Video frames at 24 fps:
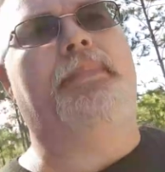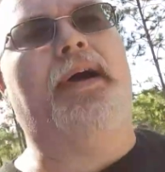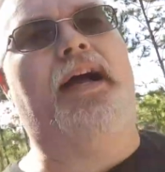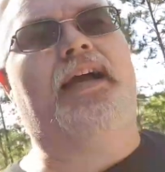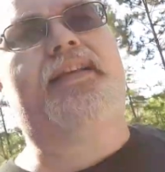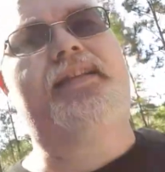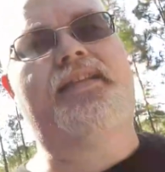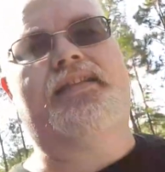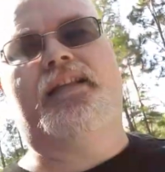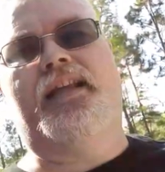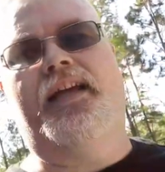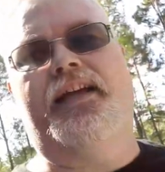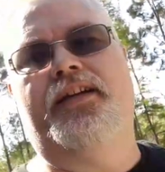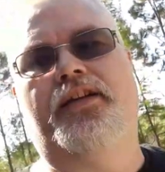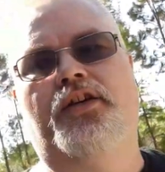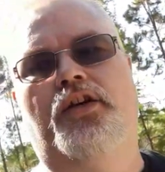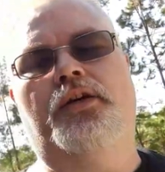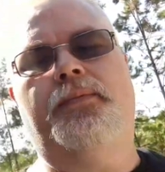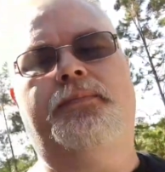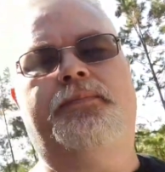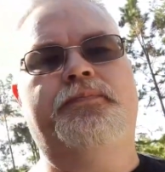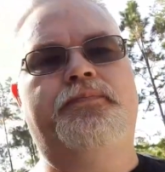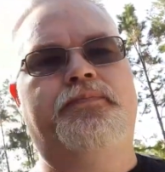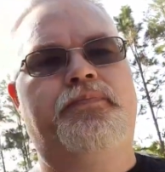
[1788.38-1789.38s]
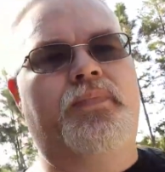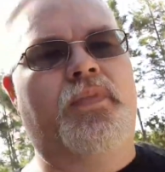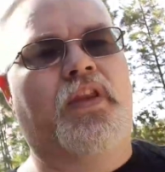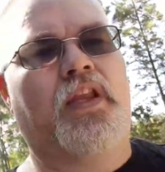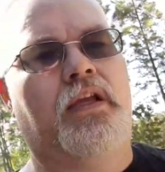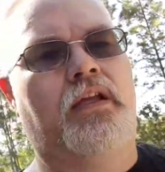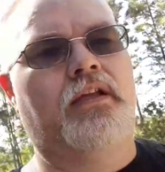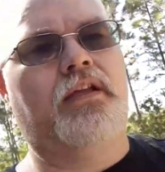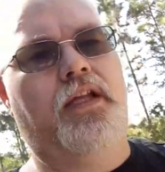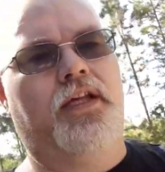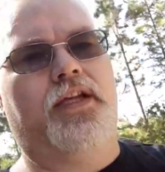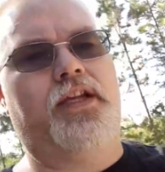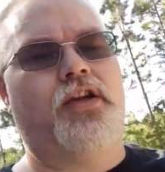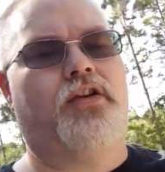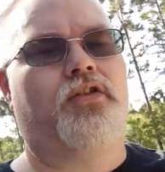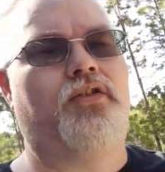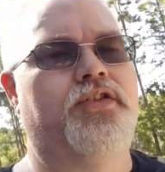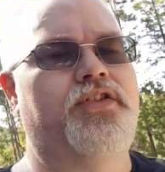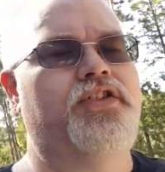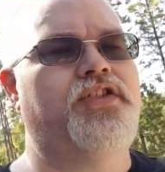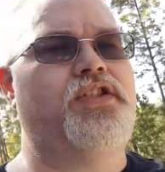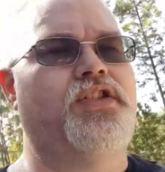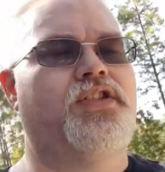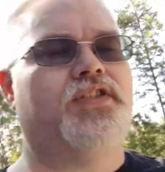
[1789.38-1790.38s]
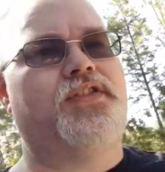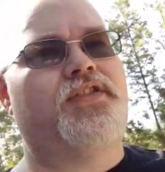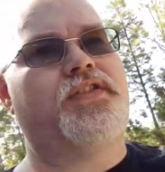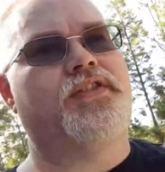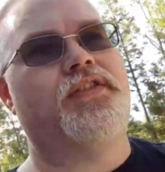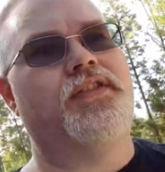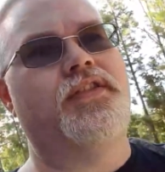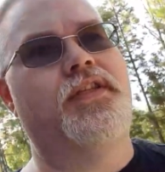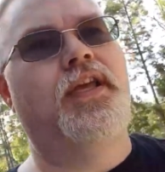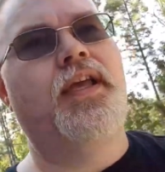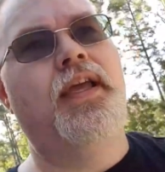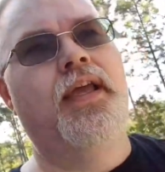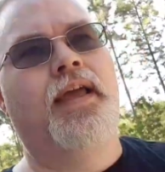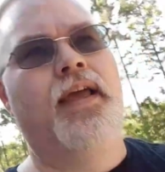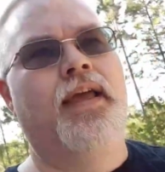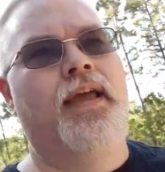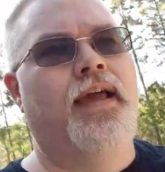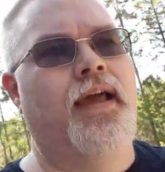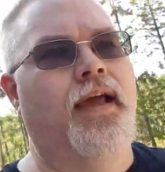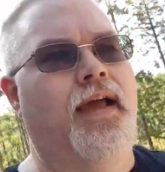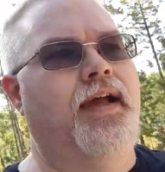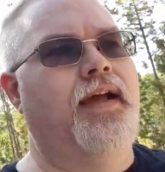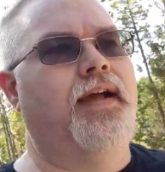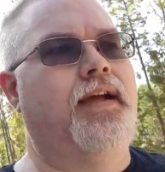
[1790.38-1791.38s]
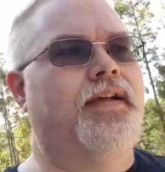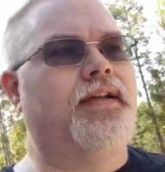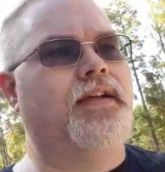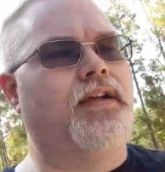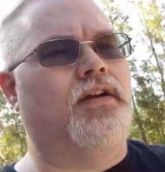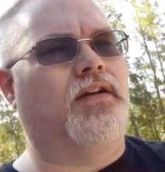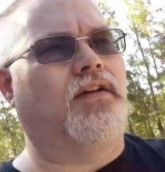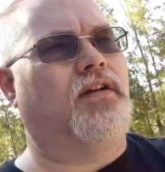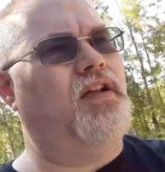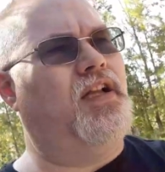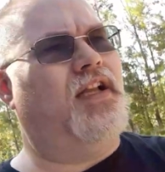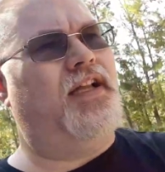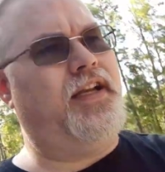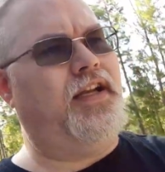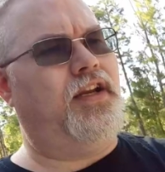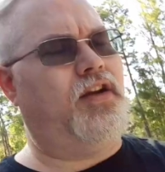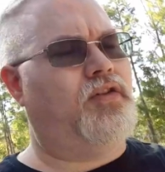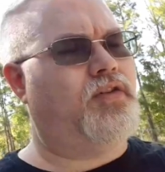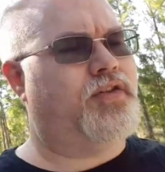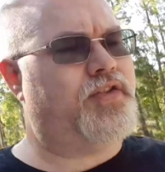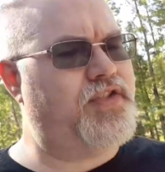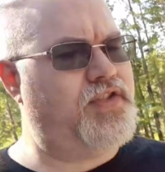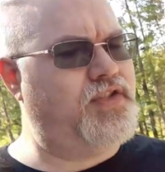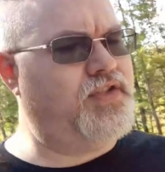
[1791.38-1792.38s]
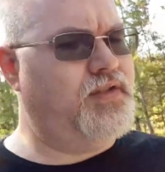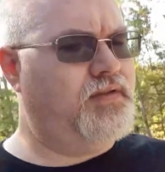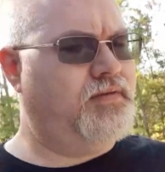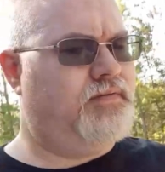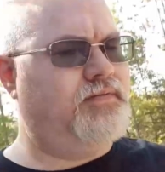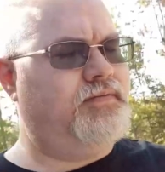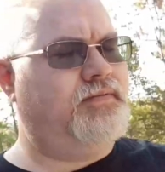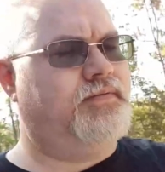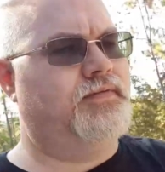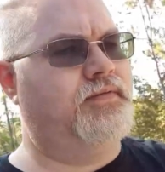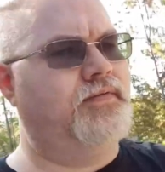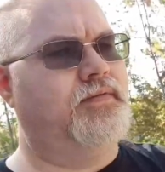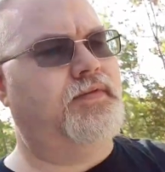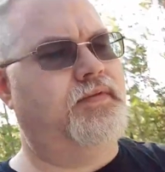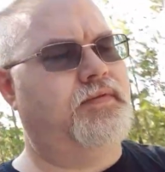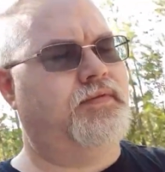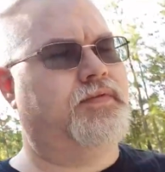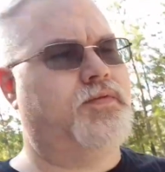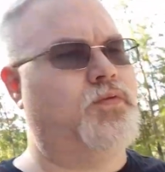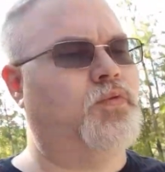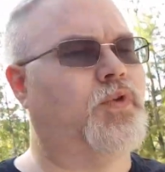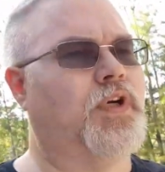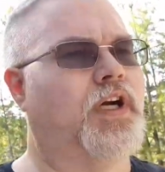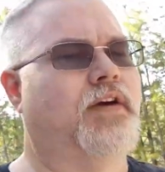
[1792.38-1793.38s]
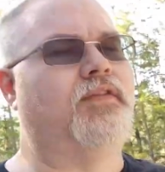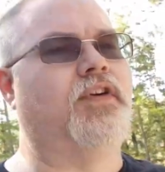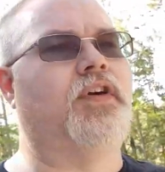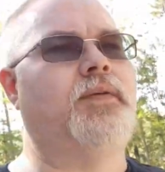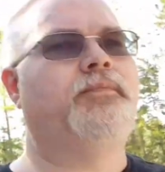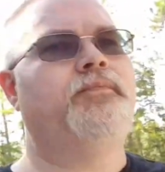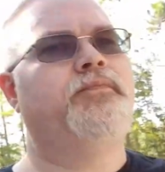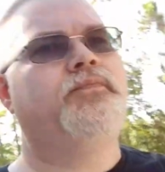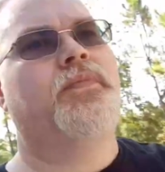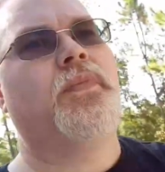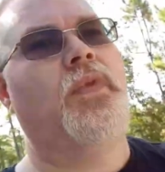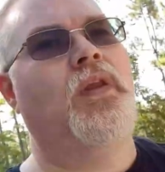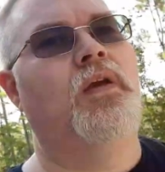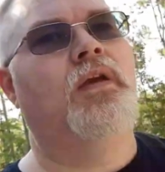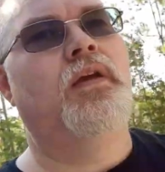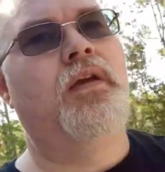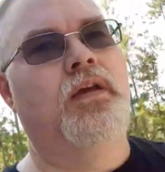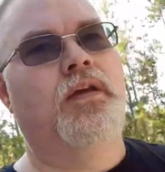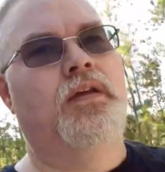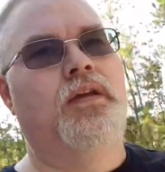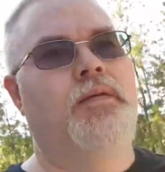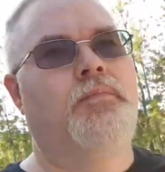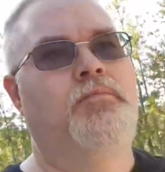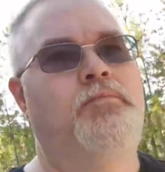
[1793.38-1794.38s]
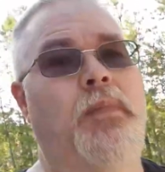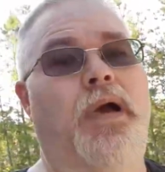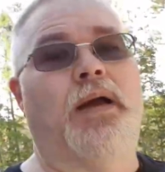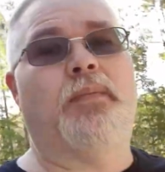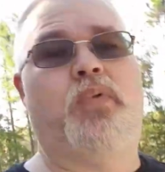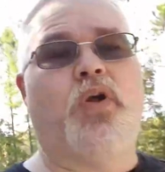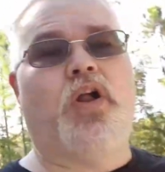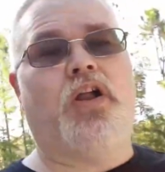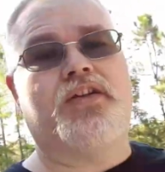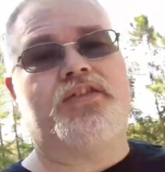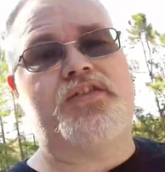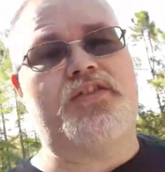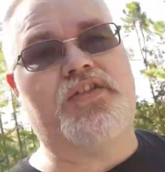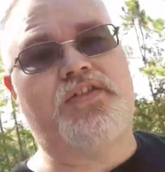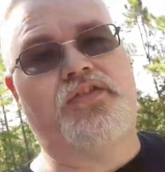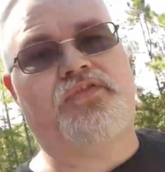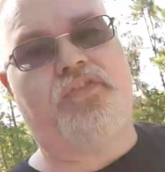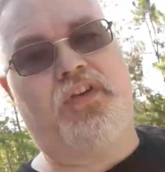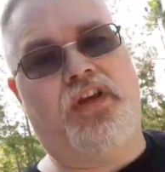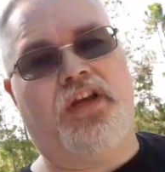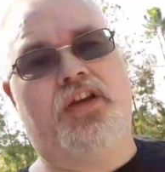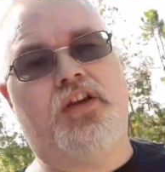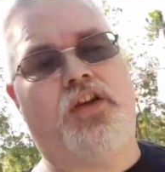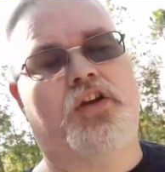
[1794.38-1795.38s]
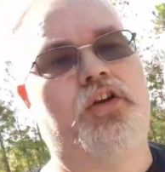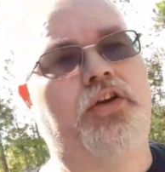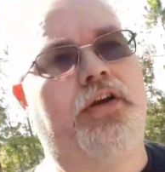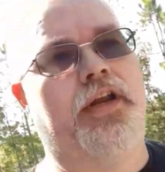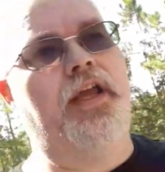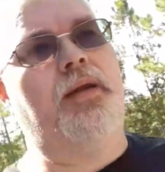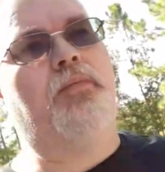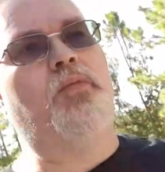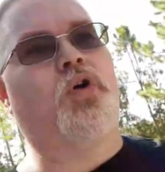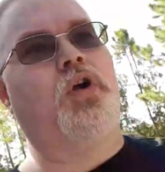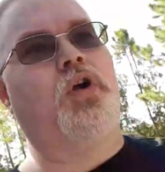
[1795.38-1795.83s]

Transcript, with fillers: Boxleitner, Claudia Christensen, uh, or Clyden Christian, whatever. My apologies for getting your name